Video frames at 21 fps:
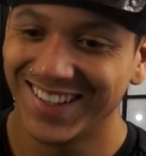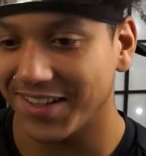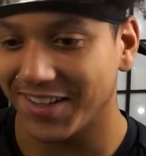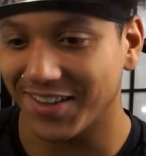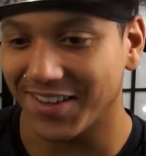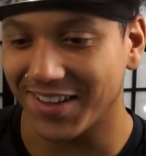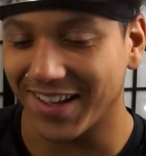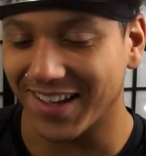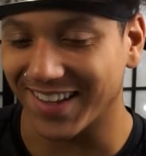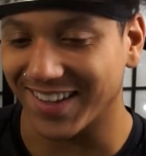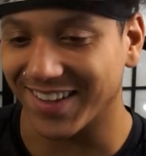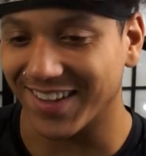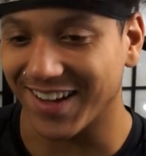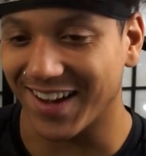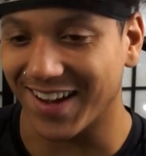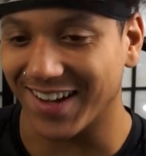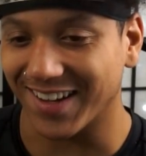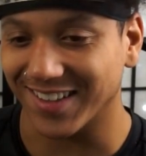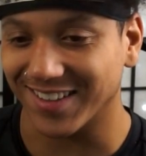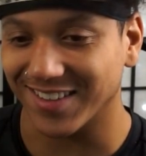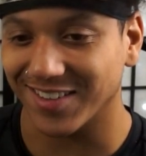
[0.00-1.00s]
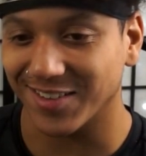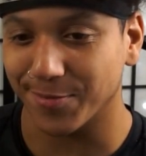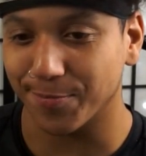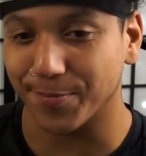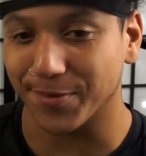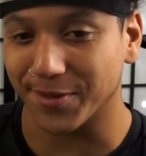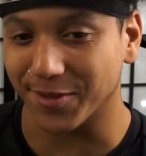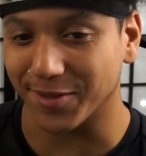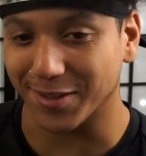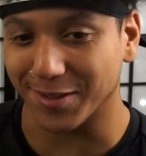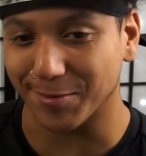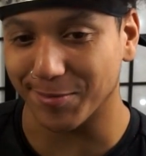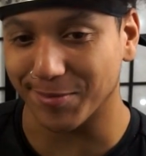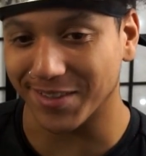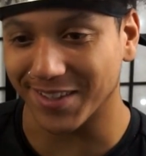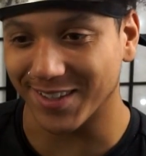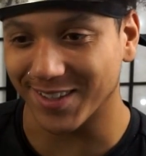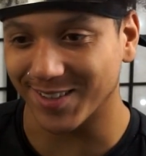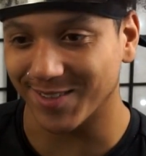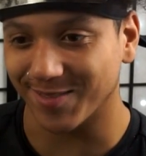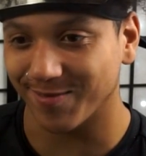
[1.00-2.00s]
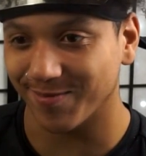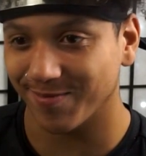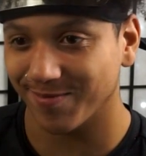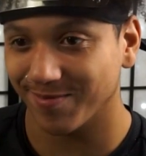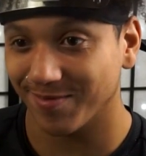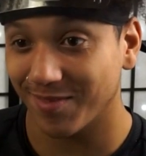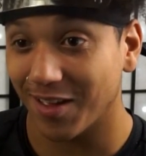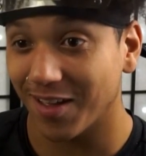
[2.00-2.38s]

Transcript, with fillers: I like guys' spirit, man.